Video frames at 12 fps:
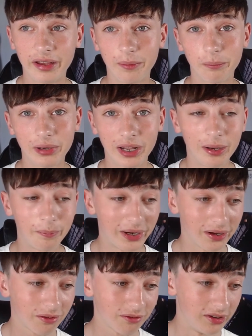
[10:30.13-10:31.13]
playing a
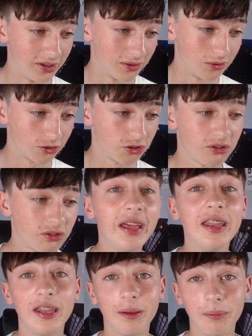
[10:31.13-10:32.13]
back three, or
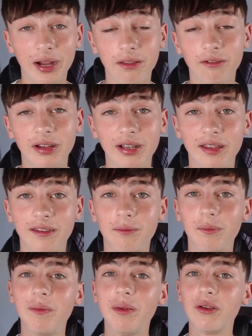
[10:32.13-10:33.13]
train in a back three at least.
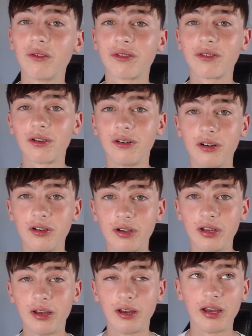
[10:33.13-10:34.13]
Maybe not start
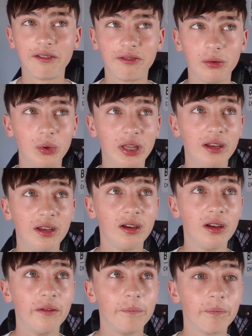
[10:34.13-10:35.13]
every week.
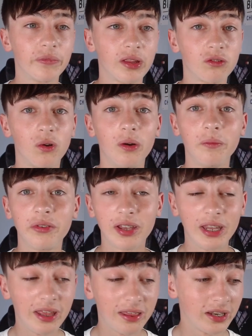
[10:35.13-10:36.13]
So I'm
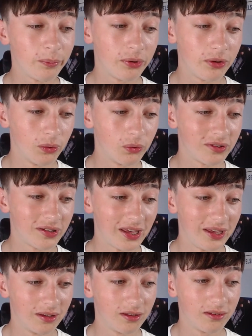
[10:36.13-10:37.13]
saying Ethan Ampadu will
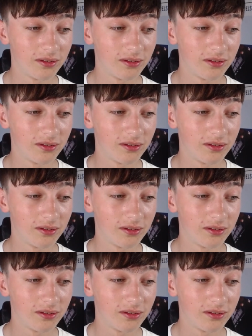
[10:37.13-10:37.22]
stay.